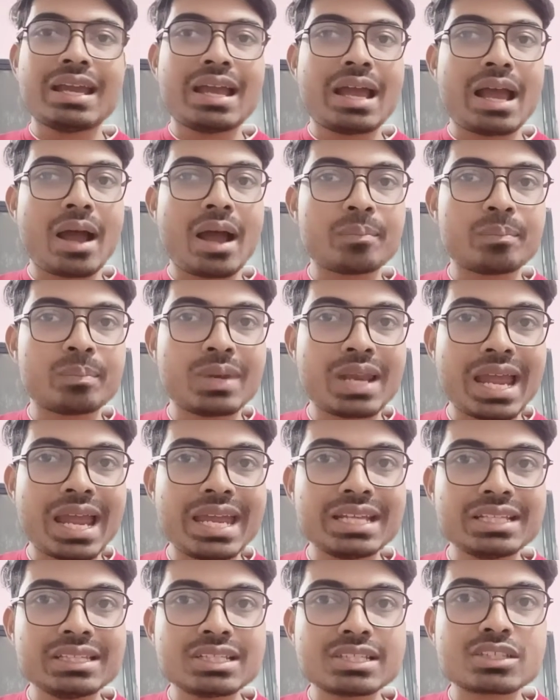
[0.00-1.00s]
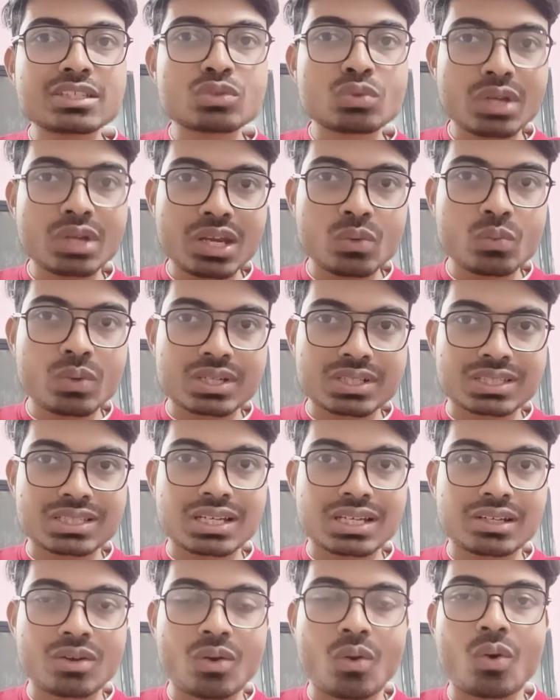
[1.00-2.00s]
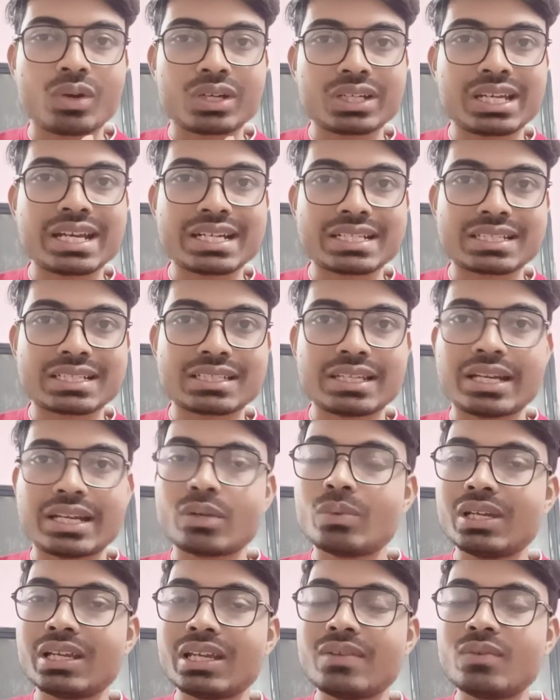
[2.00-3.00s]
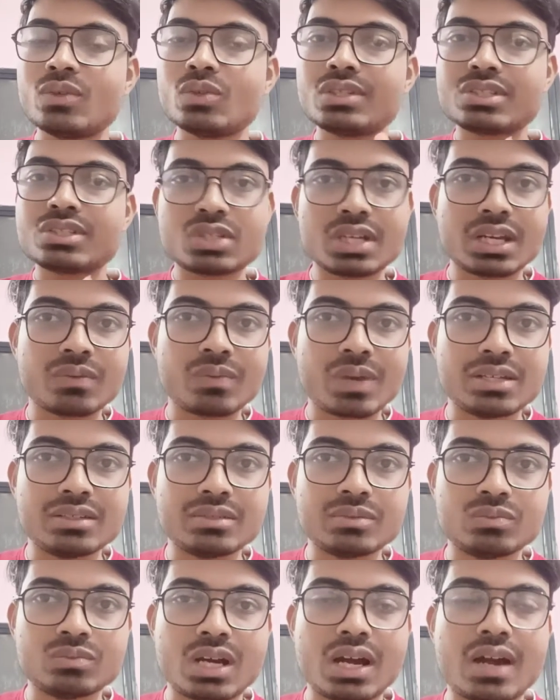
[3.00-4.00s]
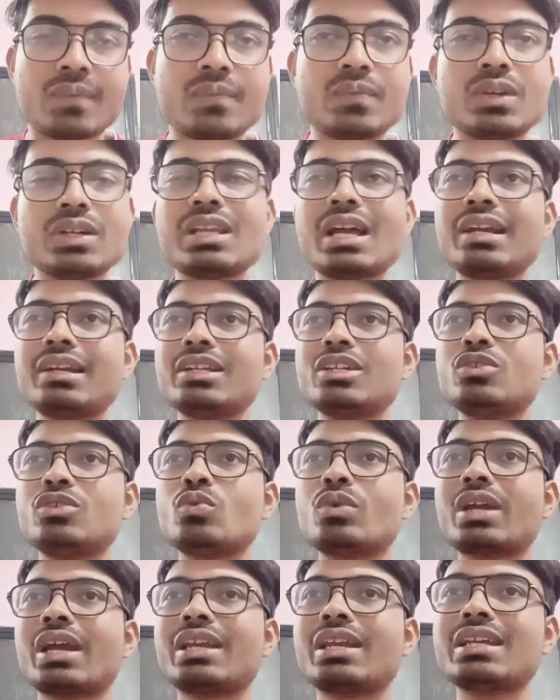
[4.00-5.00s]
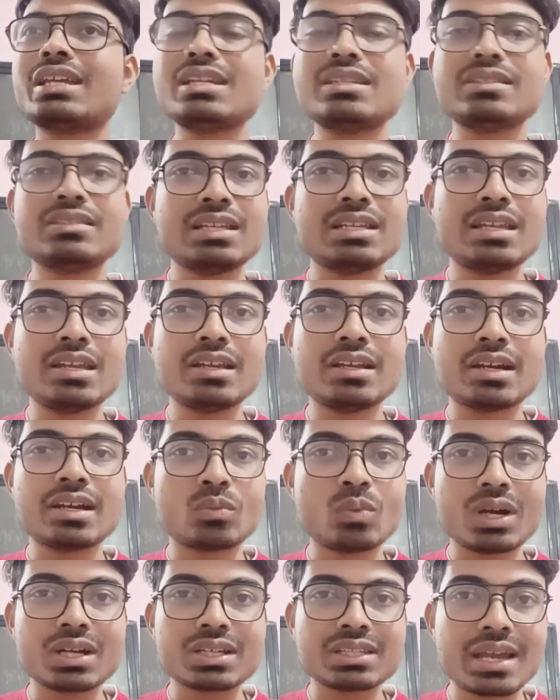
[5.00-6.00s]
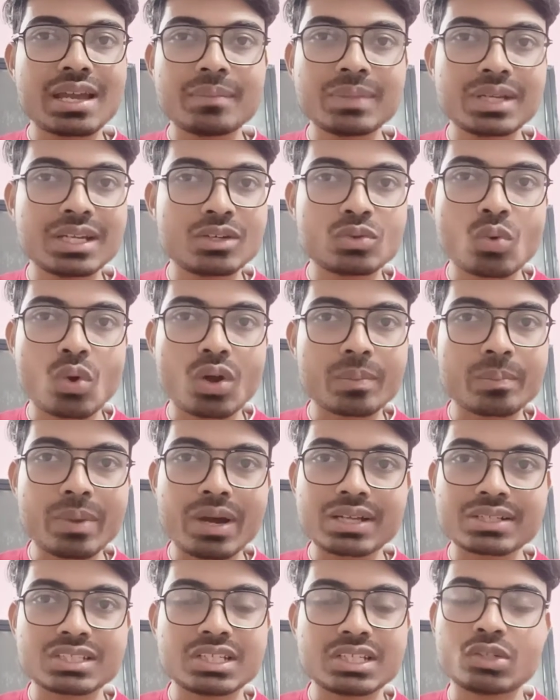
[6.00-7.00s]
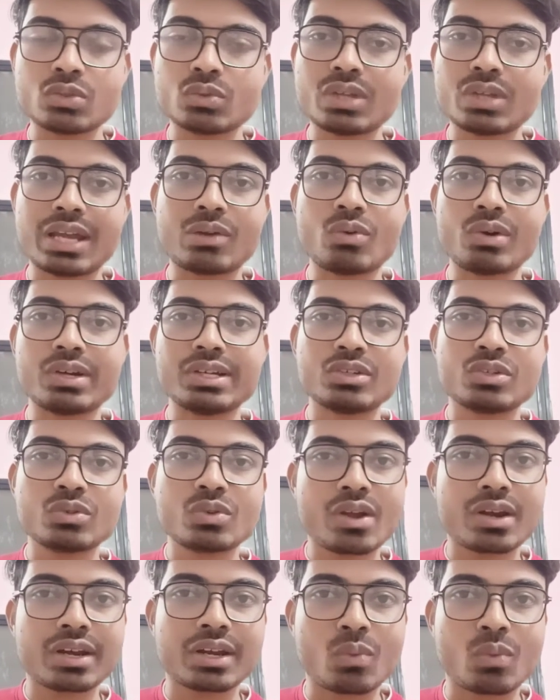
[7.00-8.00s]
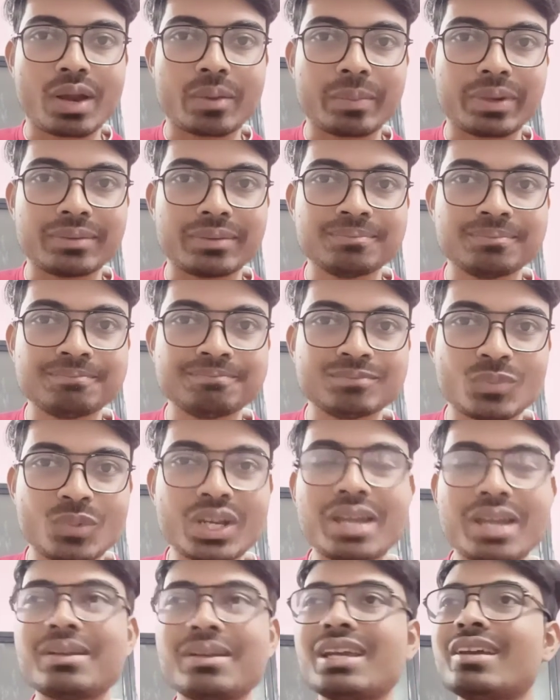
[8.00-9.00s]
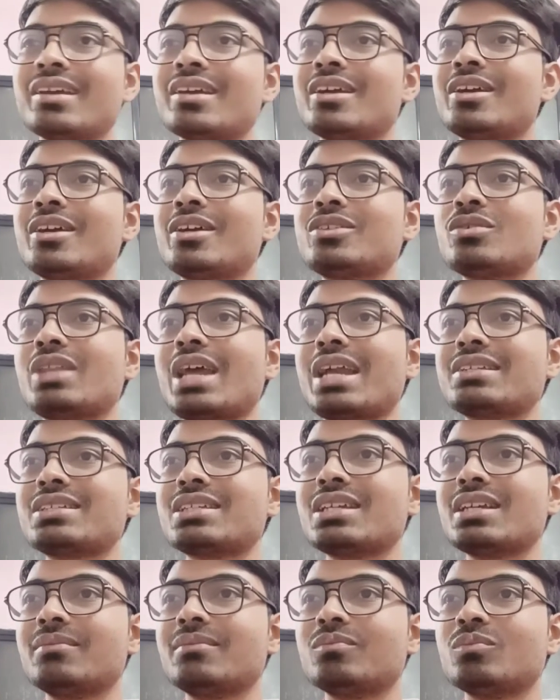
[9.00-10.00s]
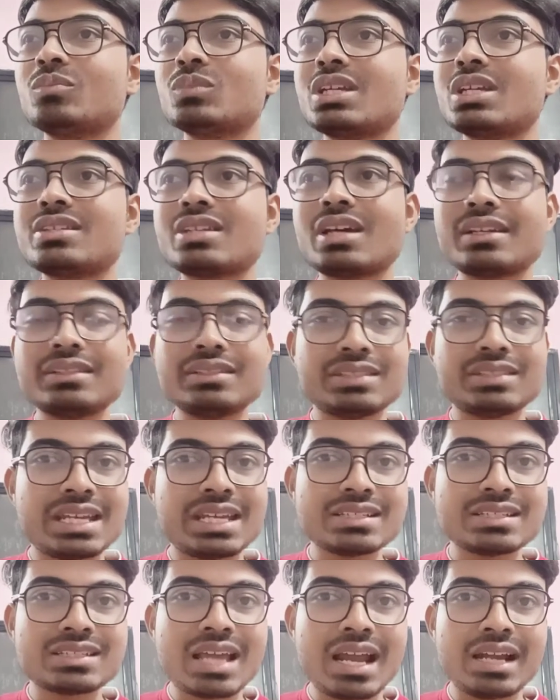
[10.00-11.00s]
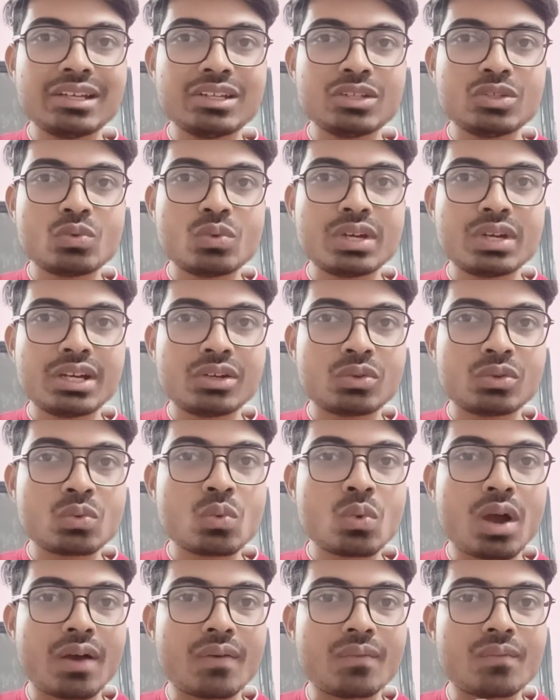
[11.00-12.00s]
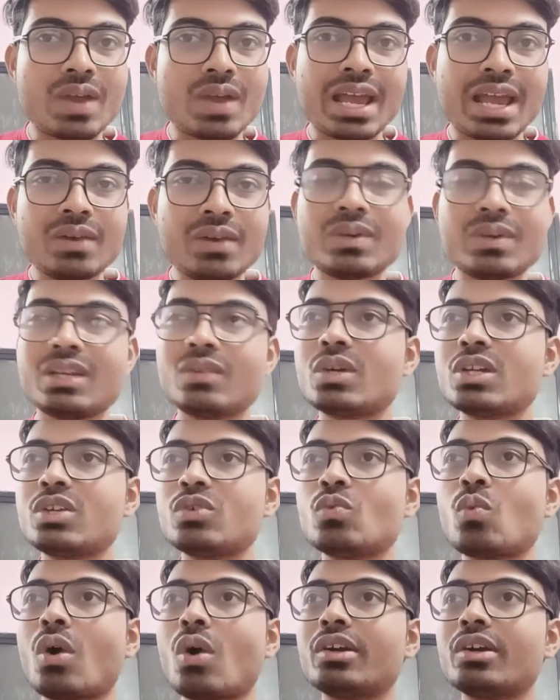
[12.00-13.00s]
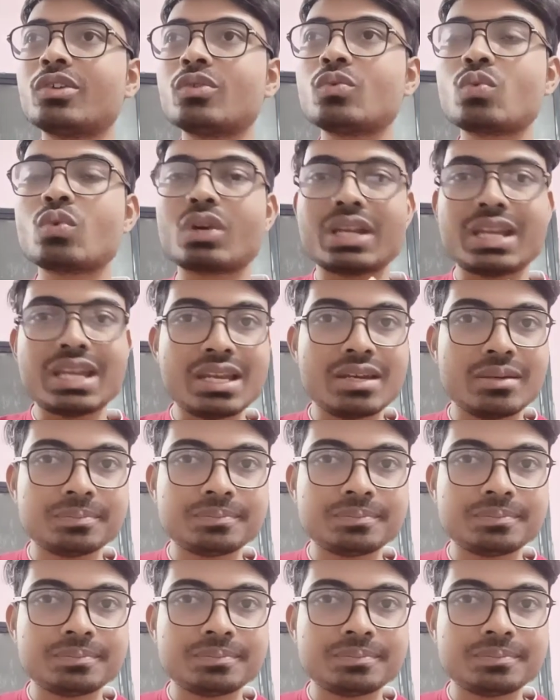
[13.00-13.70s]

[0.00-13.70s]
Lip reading: applying the string version on it will give you the string value. After that you can easily convert them into or pass into the according to your requirement. Okay, so that's it. These are the things that you need to aware whenever you want to read